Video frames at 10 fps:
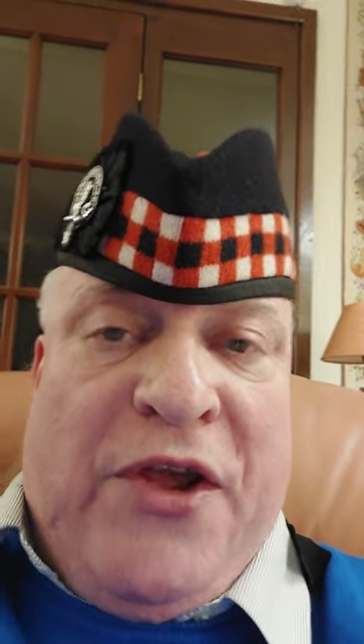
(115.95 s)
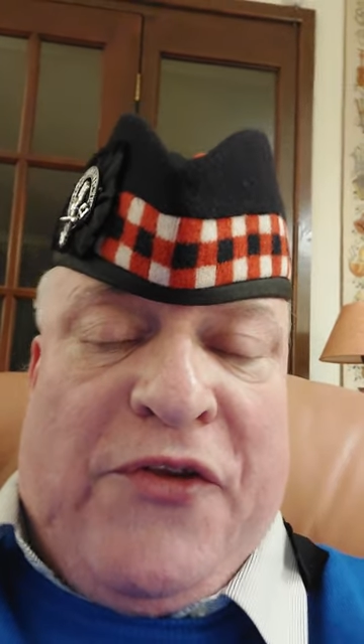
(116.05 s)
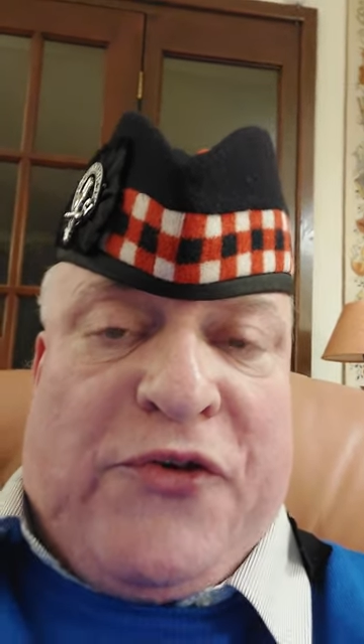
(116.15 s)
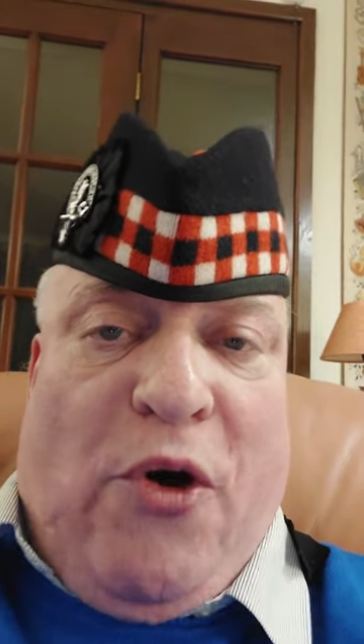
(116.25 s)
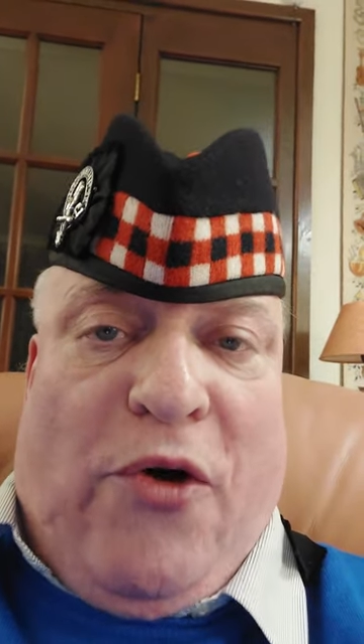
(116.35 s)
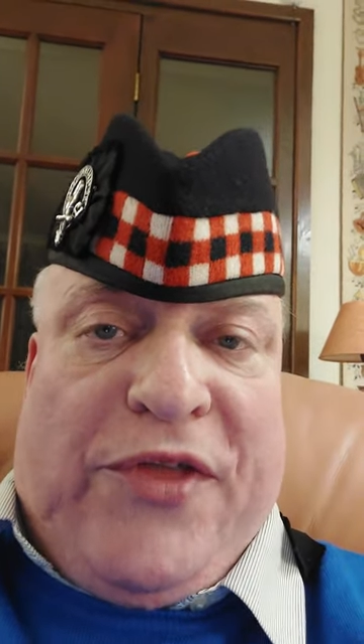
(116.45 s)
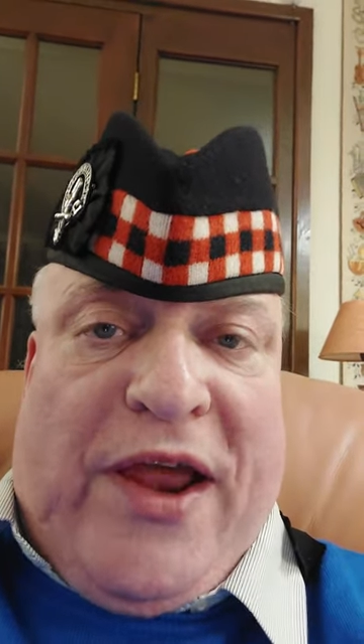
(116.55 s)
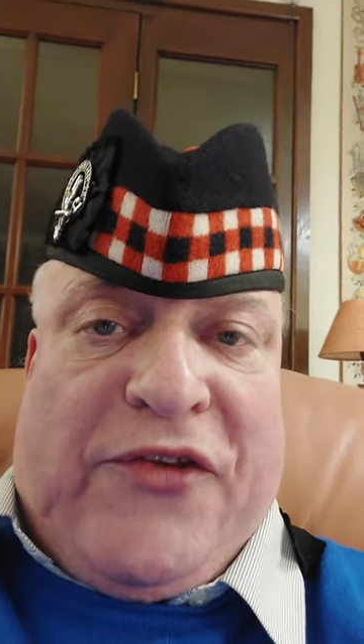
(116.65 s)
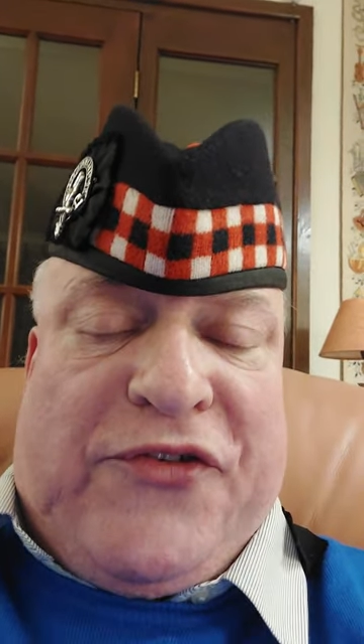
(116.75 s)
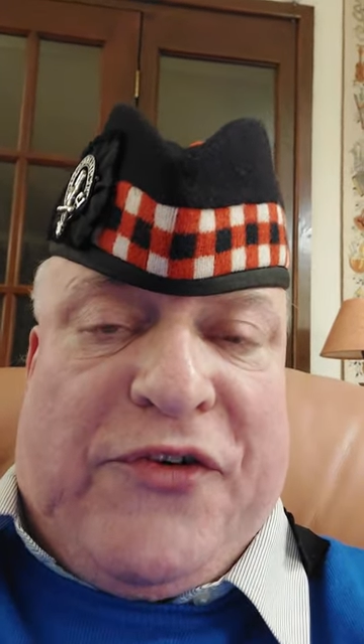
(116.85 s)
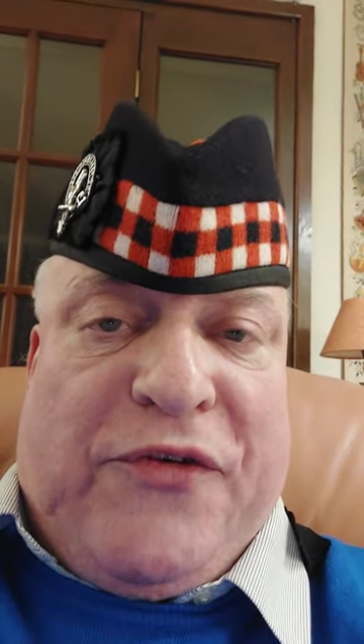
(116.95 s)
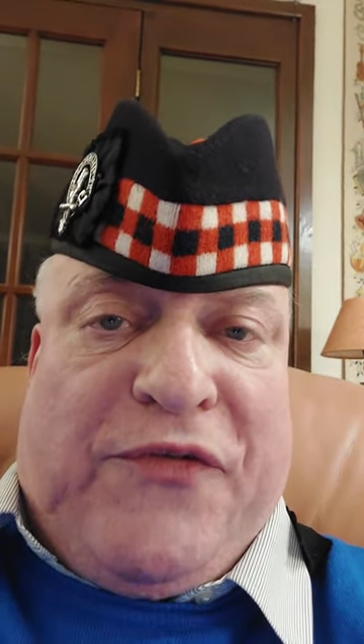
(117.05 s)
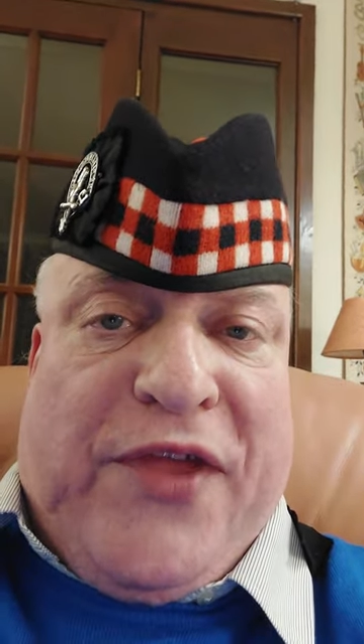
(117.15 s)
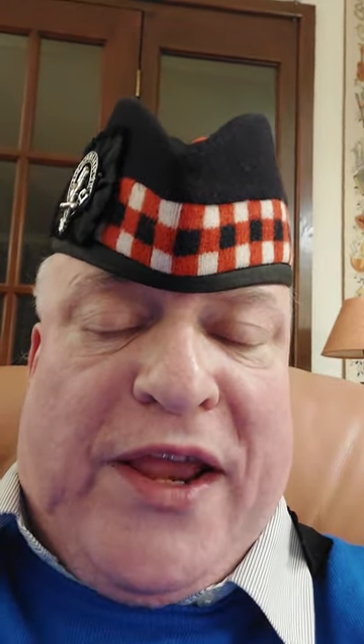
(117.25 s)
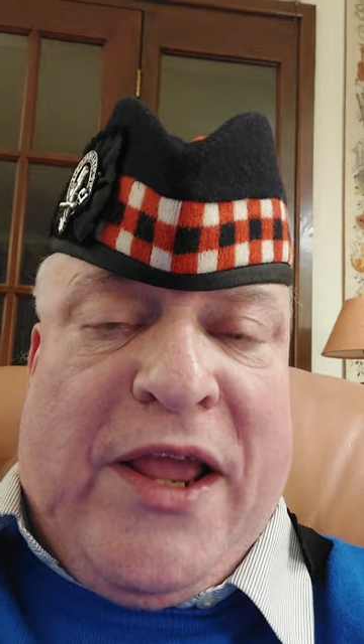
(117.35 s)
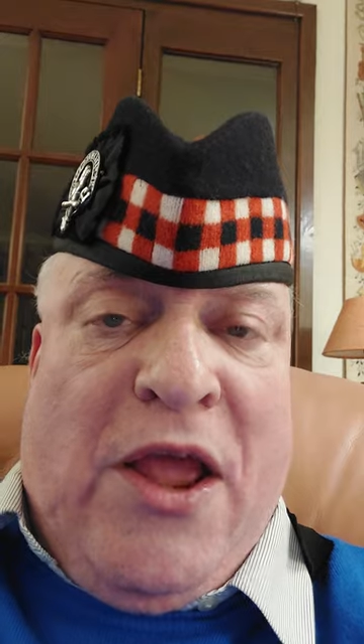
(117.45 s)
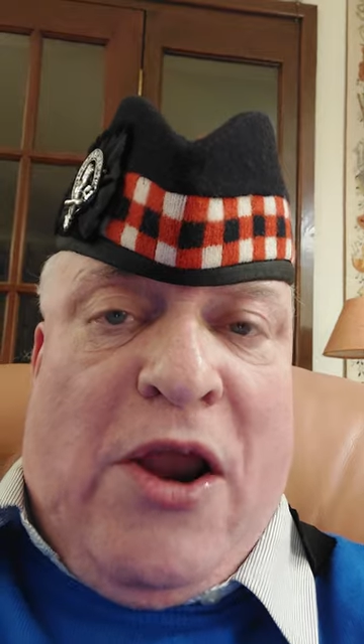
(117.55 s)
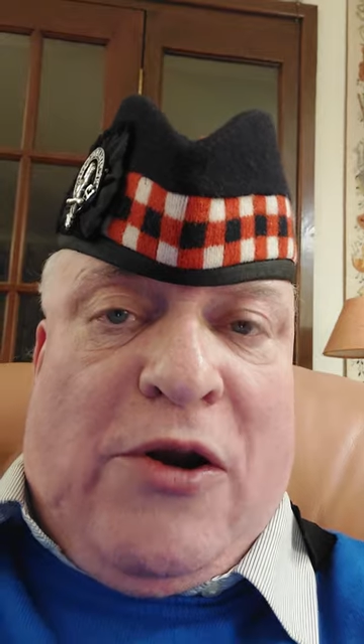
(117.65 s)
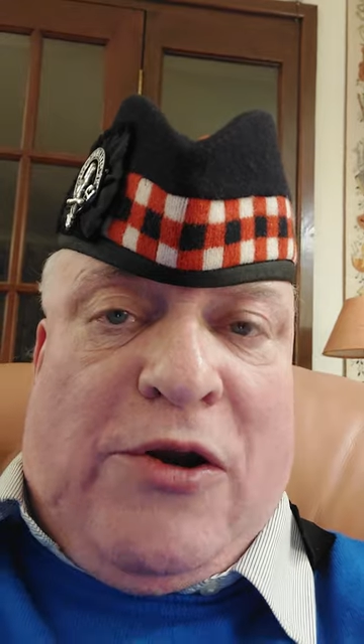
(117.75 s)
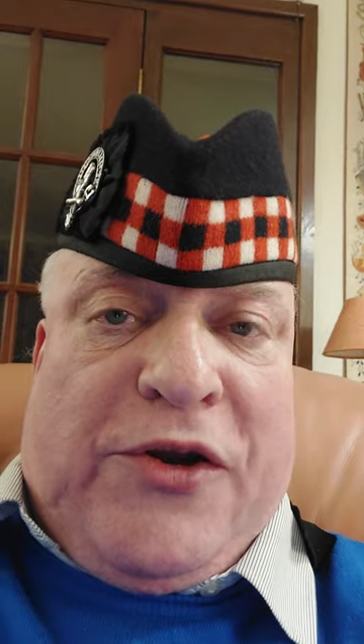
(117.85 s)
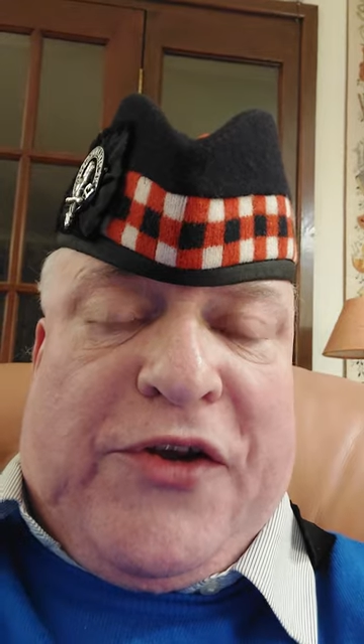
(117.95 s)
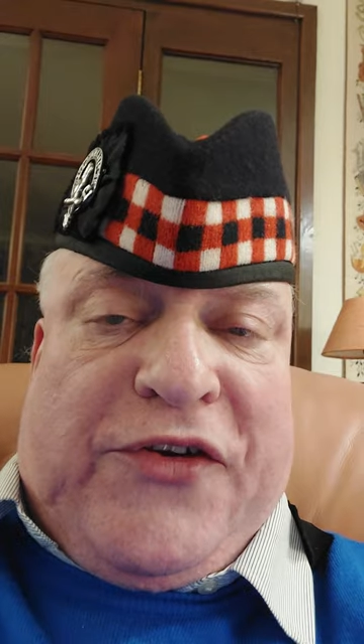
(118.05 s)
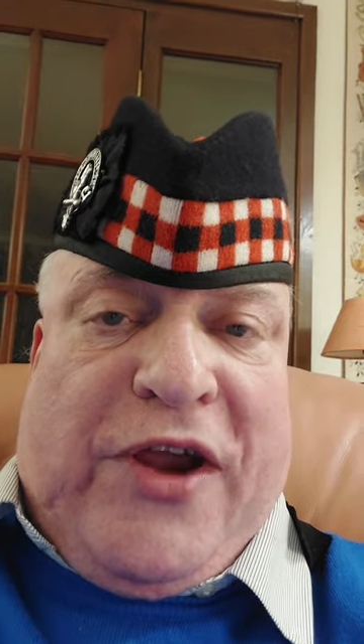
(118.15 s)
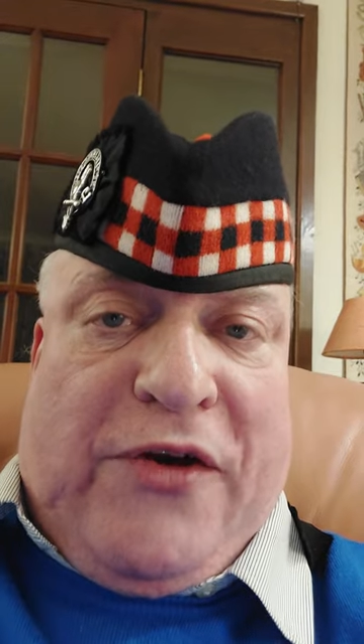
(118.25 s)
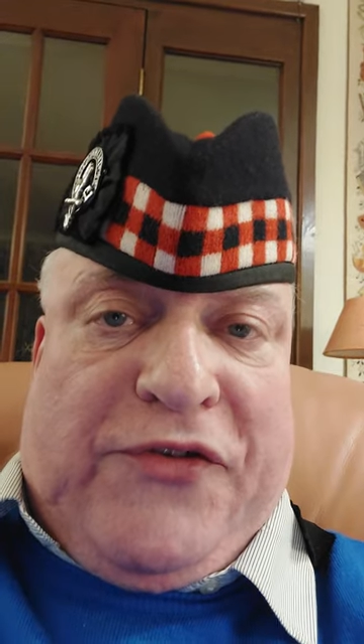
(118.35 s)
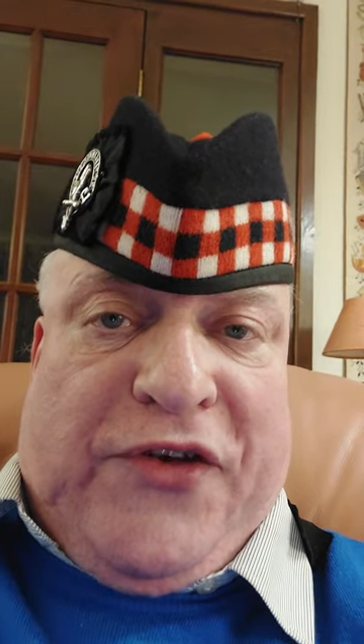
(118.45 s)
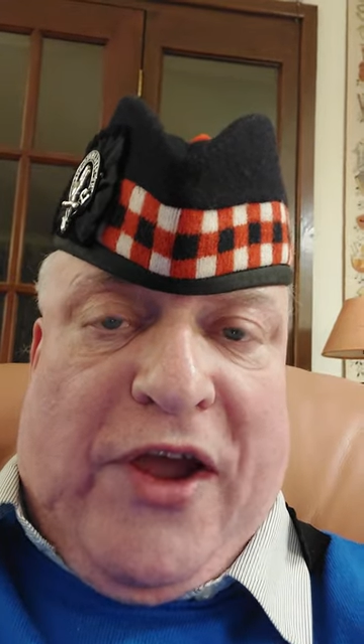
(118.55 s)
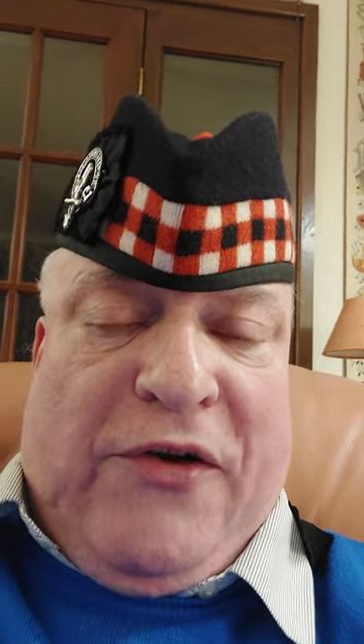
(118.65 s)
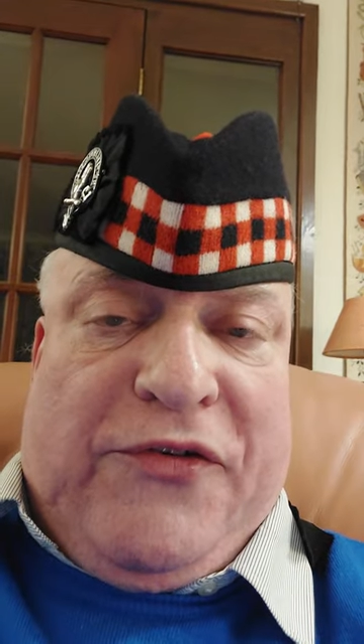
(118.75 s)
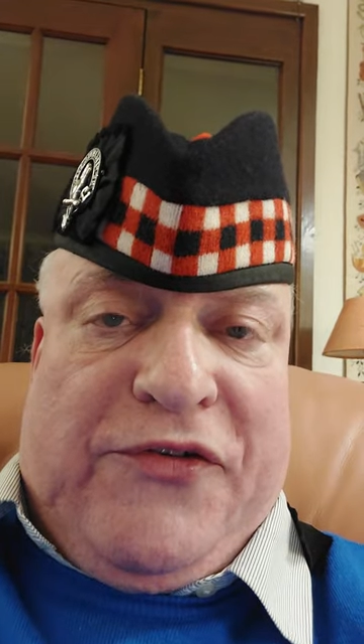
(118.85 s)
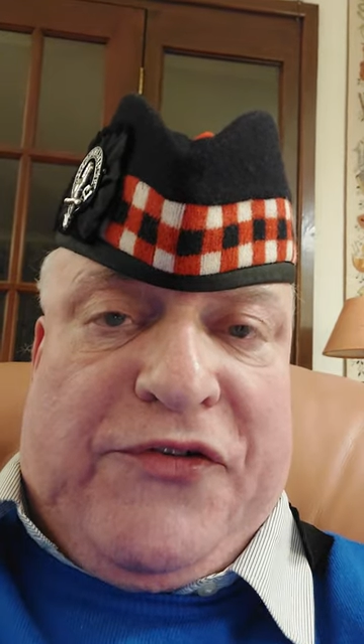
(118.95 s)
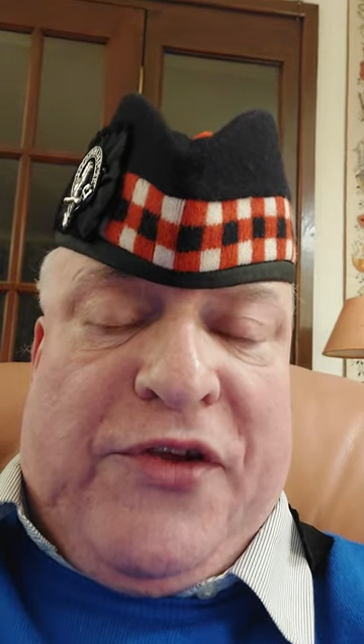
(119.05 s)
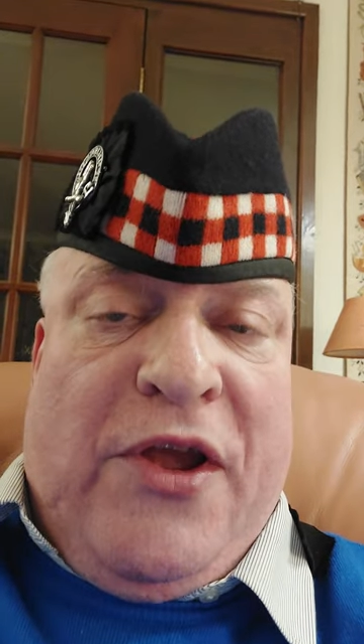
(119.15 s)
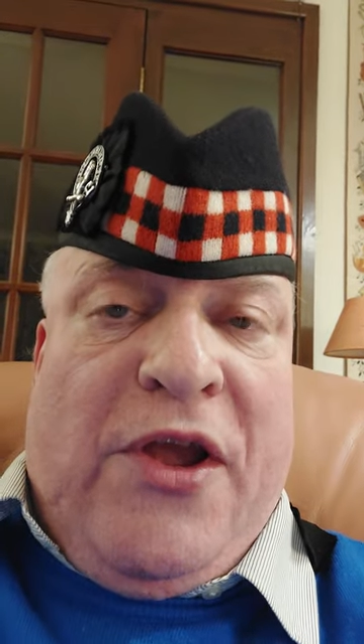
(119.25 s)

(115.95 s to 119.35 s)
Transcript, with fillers: So, all that sort of thing. Look at our towns.